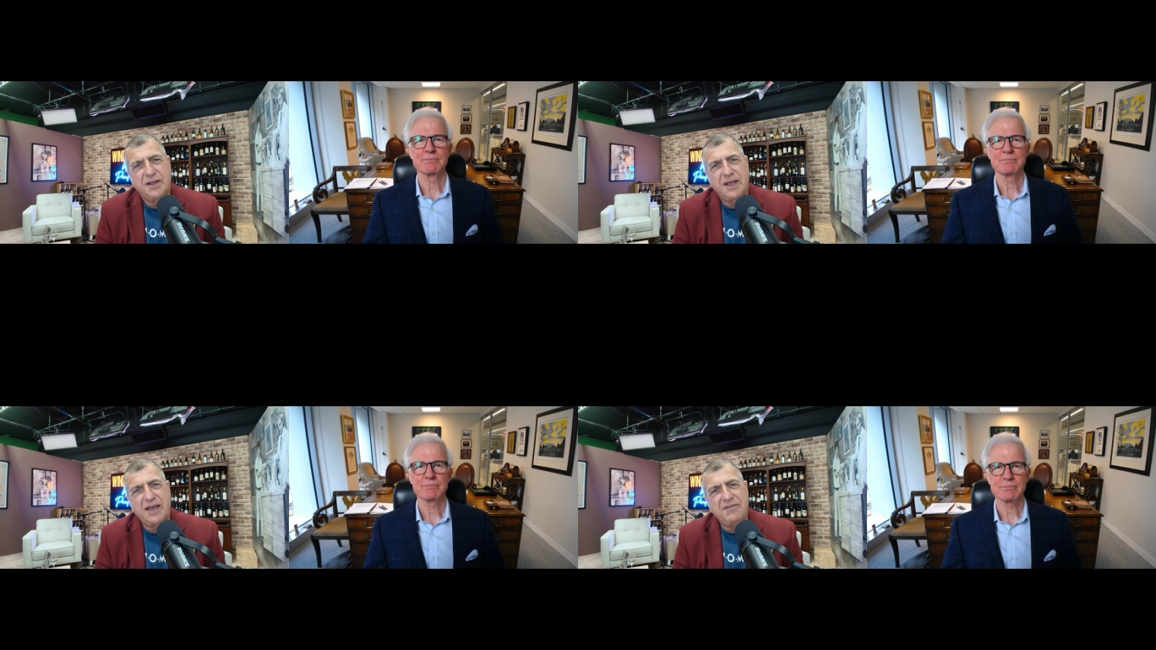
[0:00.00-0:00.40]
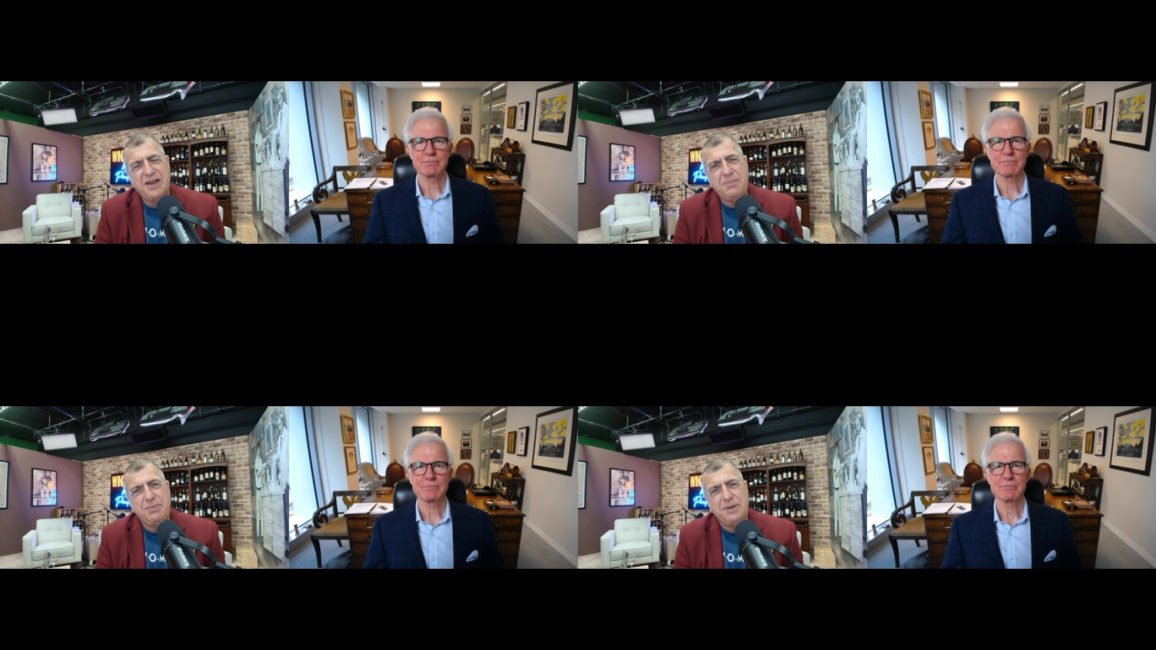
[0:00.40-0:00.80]
Speaker 1: Have
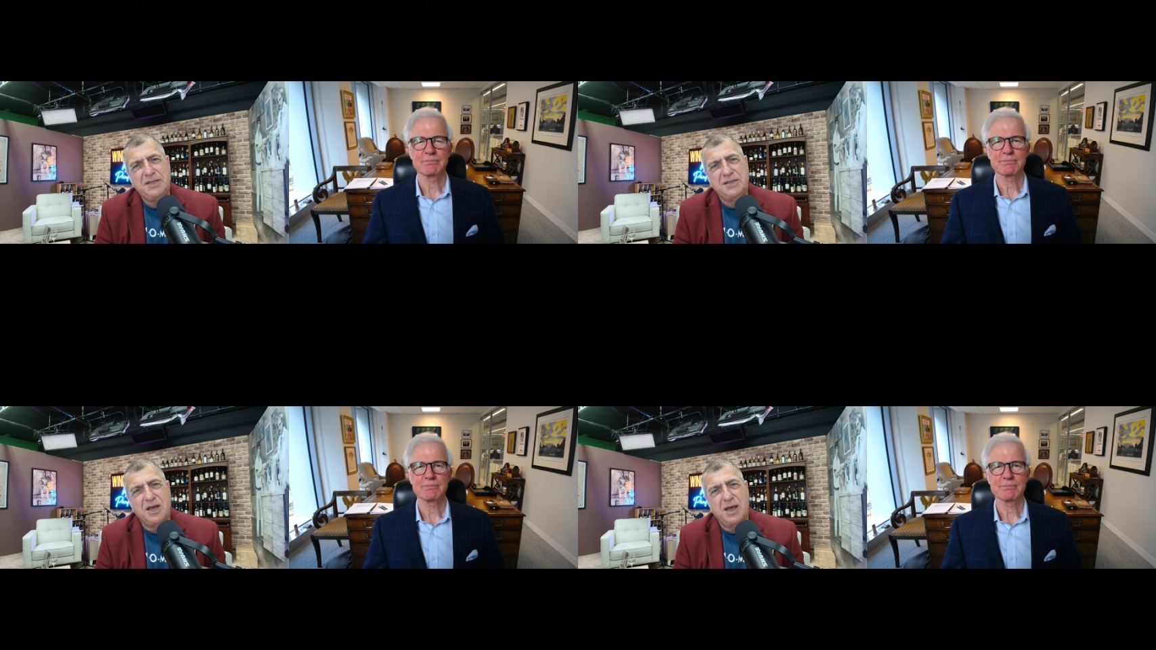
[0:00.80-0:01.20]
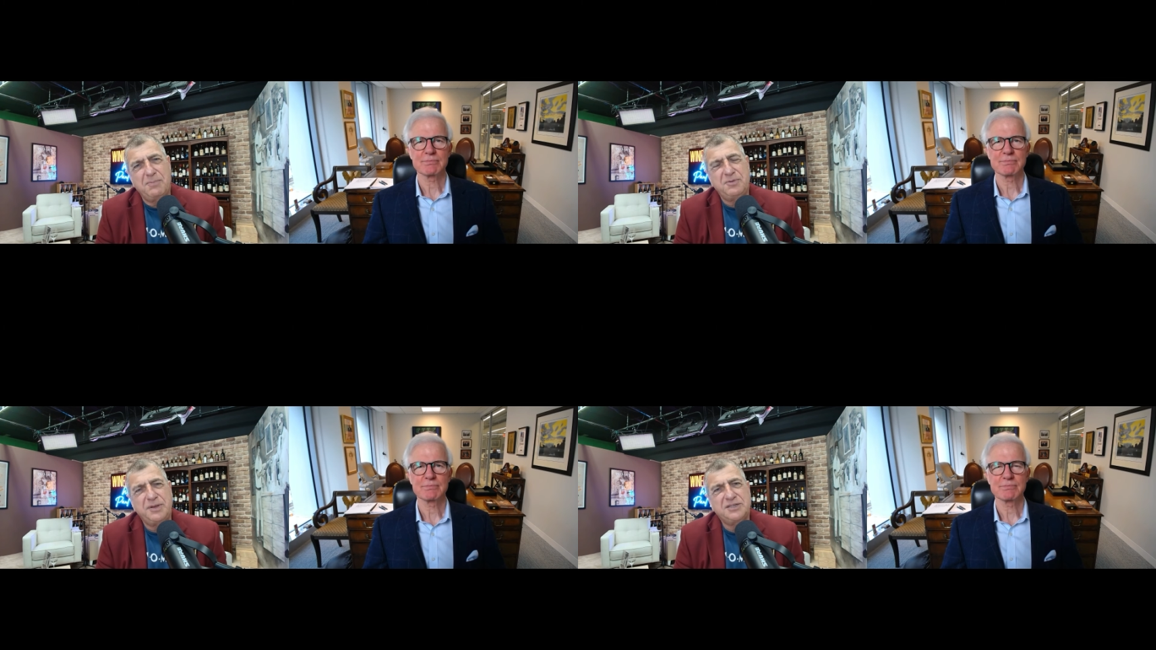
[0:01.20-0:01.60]
anybody
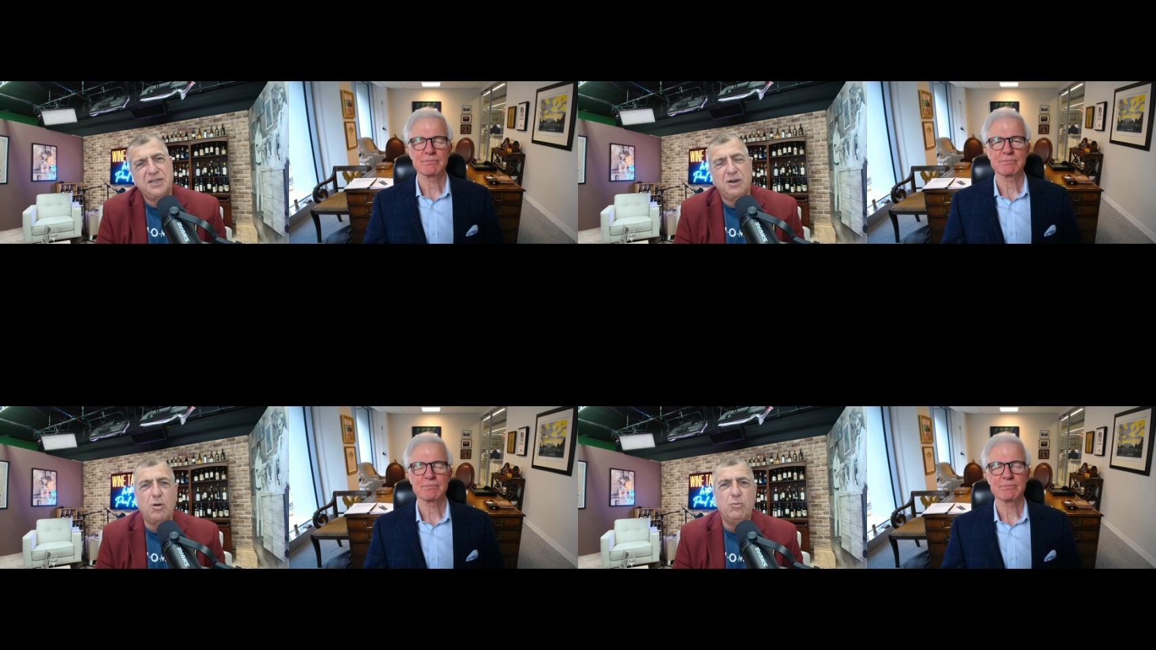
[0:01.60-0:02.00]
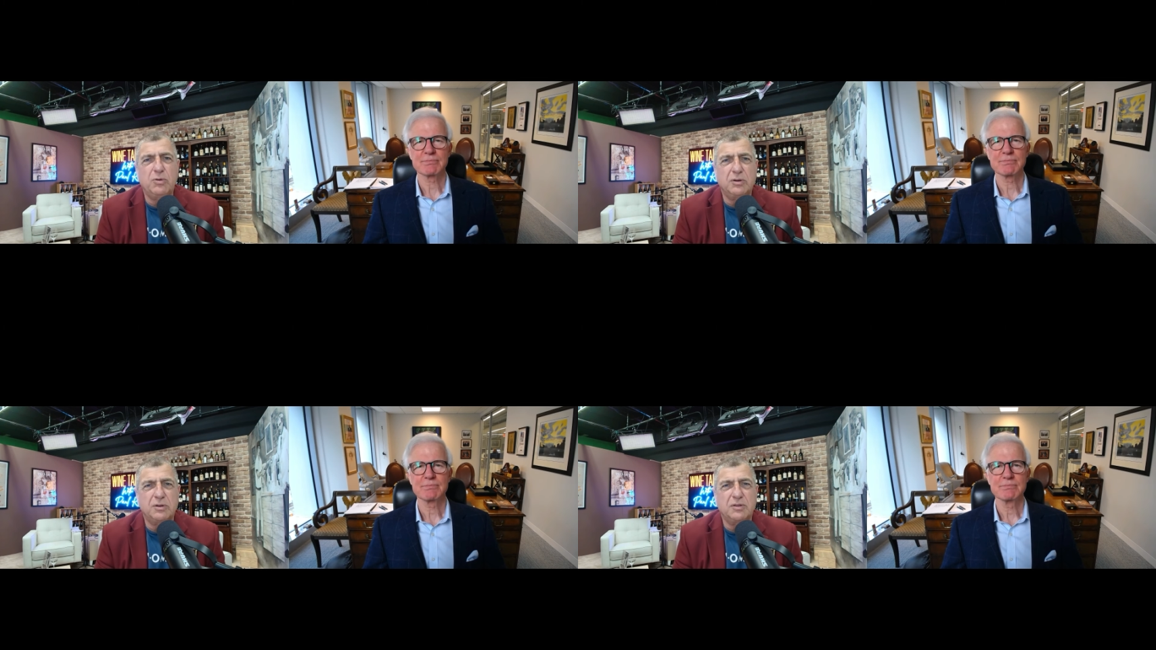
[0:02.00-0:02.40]
come to me and said, "Oh,
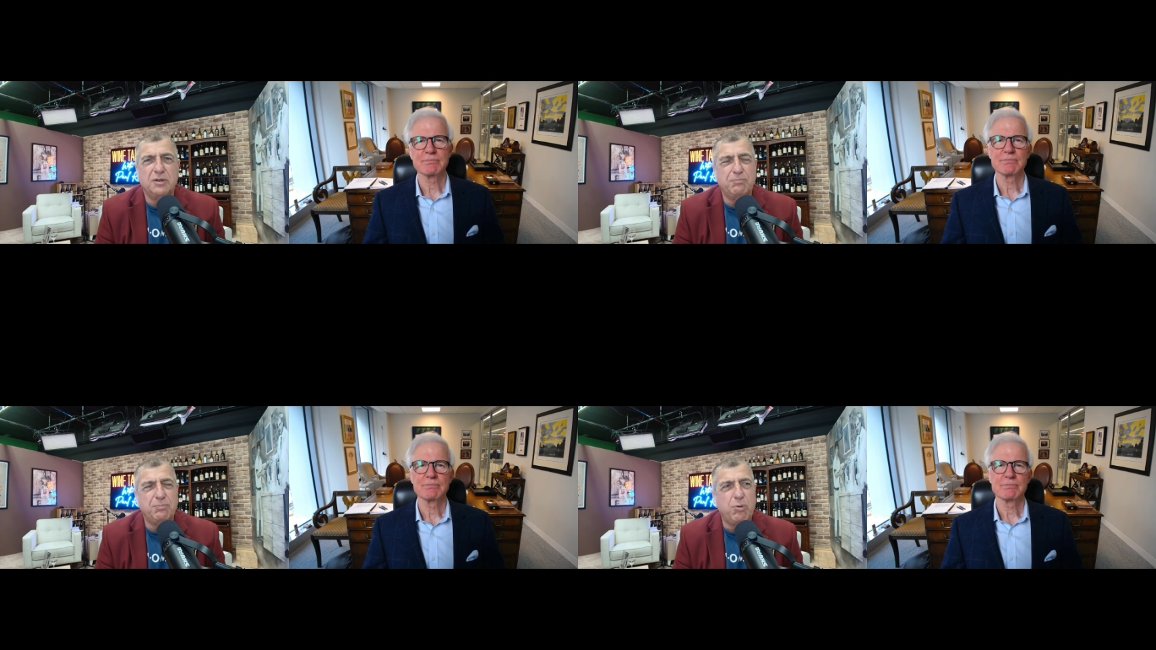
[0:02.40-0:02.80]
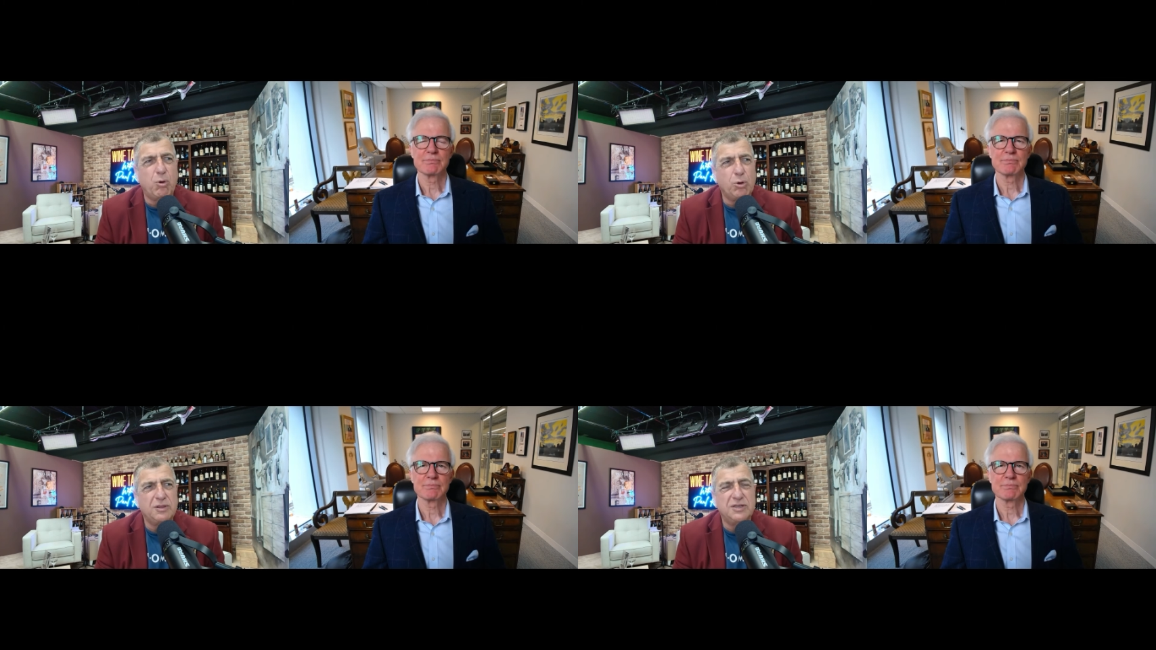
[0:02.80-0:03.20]
we're they're poured